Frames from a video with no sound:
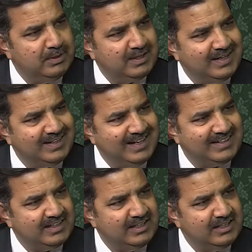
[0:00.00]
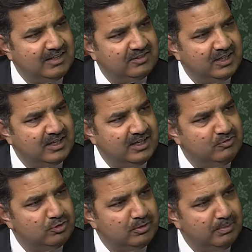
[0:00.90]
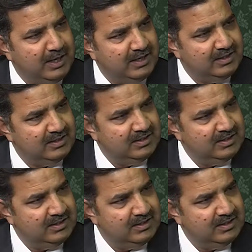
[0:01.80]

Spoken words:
can get indefinite leave to remain